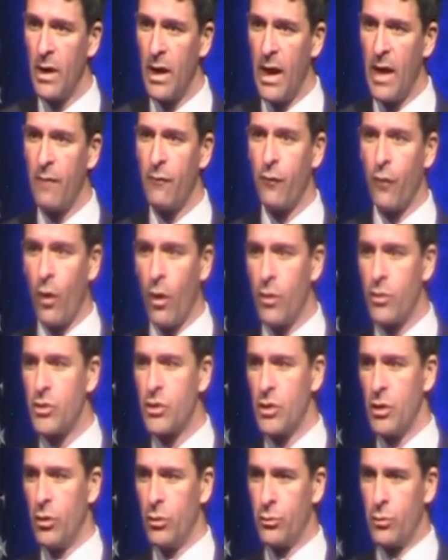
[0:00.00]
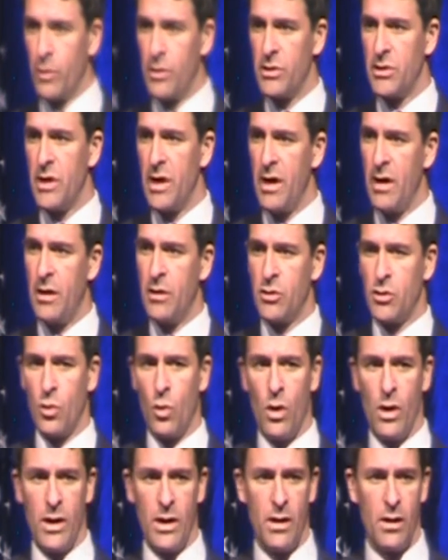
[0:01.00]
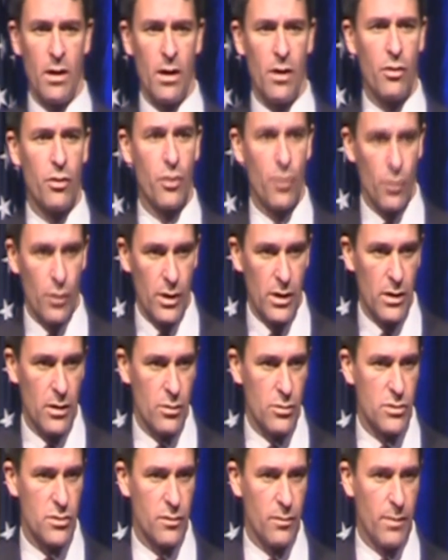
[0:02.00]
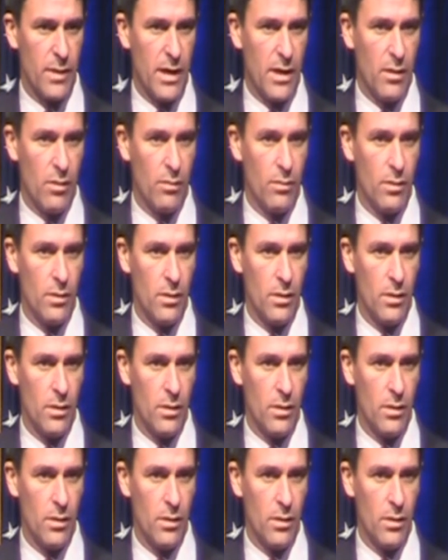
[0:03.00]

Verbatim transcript: and for our children 10 and 20 and 30 years from now.